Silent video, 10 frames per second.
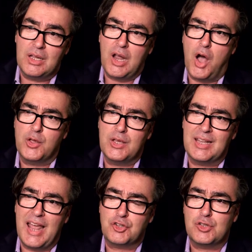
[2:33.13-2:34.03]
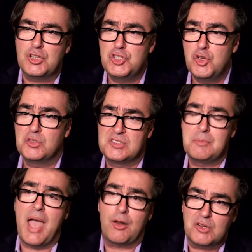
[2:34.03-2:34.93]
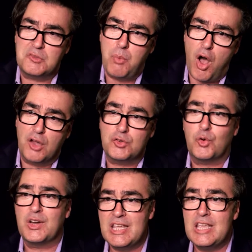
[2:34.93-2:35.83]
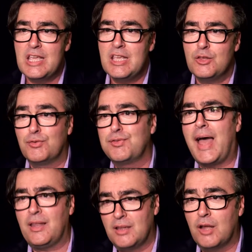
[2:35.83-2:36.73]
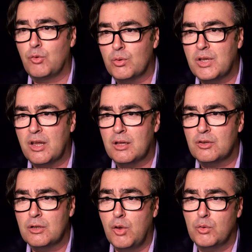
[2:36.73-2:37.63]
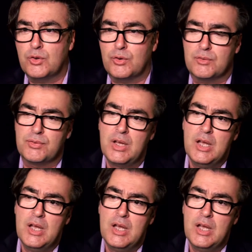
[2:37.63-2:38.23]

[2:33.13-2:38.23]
and how you can actually use demand response, or EE, to flatten that load curve